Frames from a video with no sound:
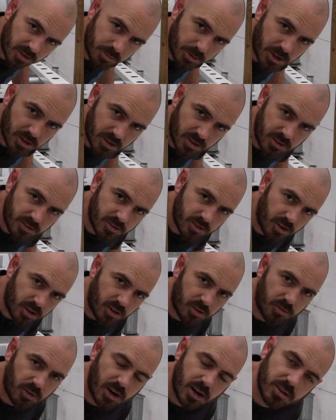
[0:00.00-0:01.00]
about the inside of
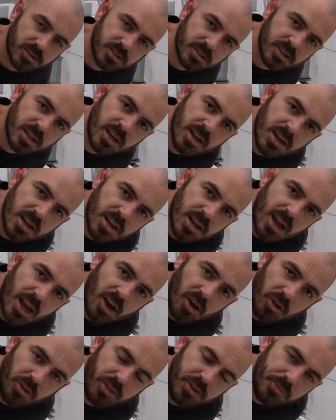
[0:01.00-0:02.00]
the rails.
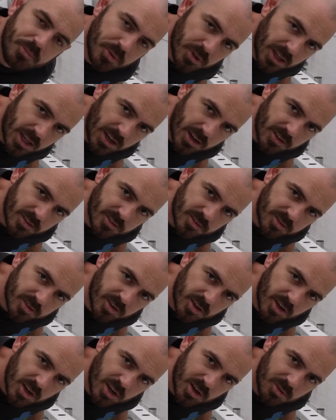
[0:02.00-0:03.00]
Healthy plants
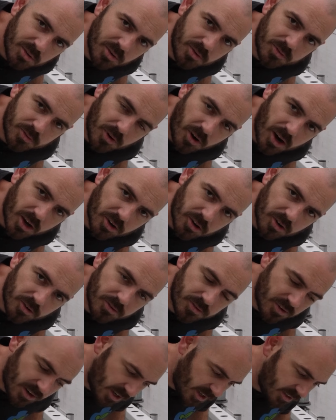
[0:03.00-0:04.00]
will fight
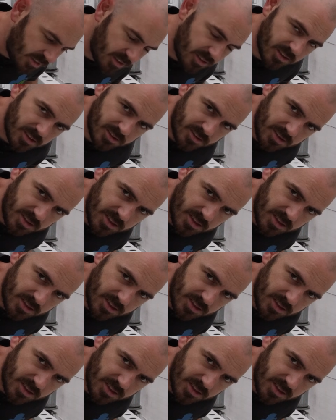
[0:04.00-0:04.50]
off anything that's